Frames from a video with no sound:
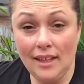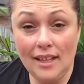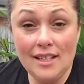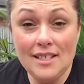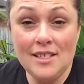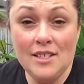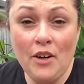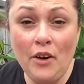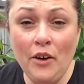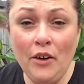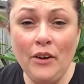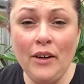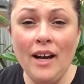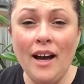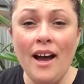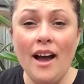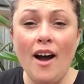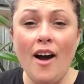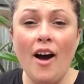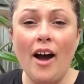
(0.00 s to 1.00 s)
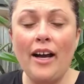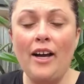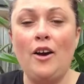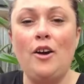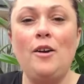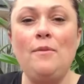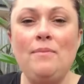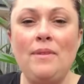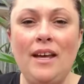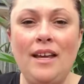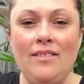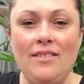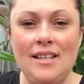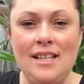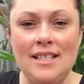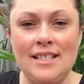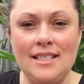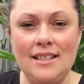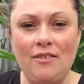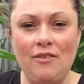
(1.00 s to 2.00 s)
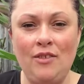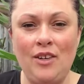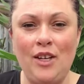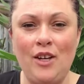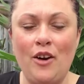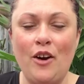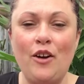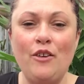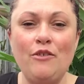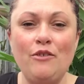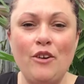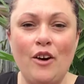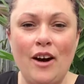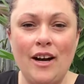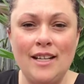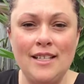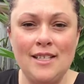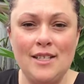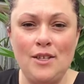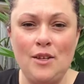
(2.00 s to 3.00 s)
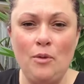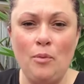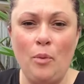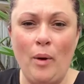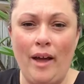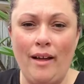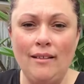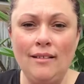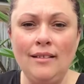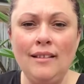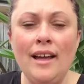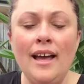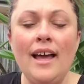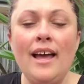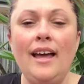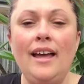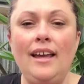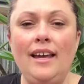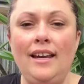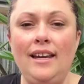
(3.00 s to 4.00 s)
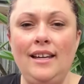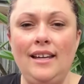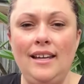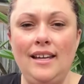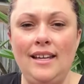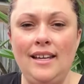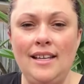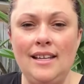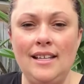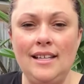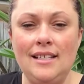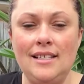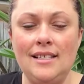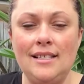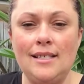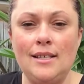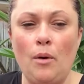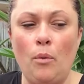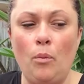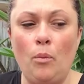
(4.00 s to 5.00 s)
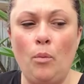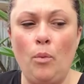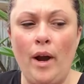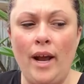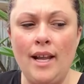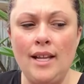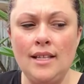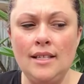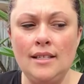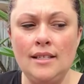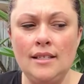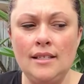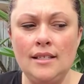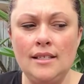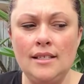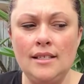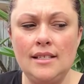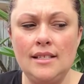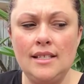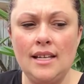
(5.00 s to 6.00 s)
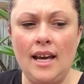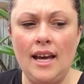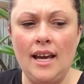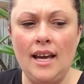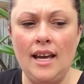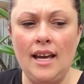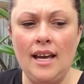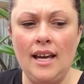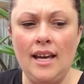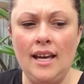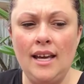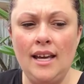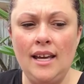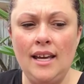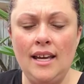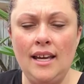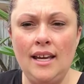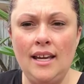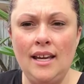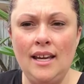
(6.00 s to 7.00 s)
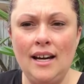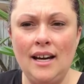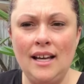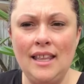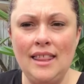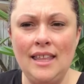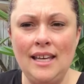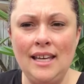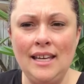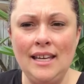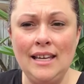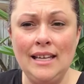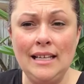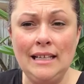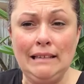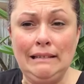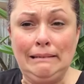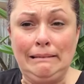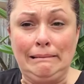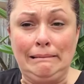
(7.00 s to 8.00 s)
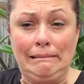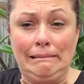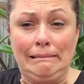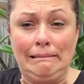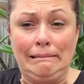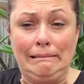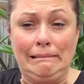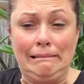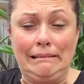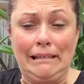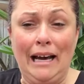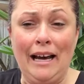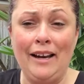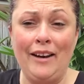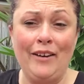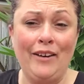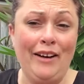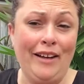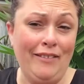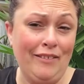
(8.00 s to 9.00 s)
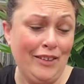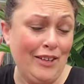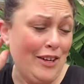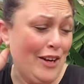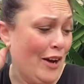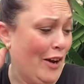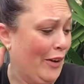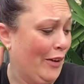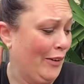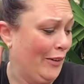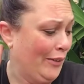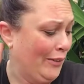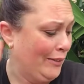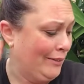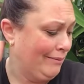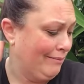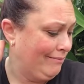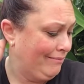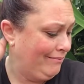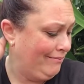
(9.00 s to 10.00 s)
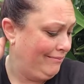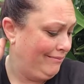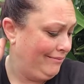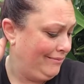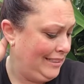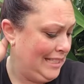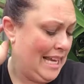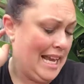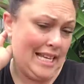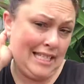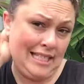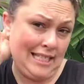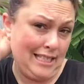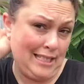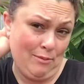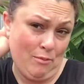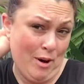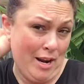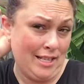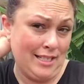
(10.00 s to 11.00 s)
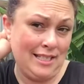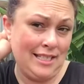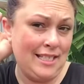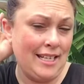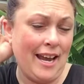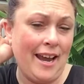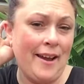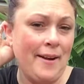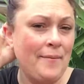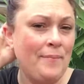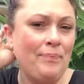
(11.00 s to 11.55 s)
So I hope that this video finds you well. It is Wednesday, I think. I don't even know. Yes, it's Wednesday.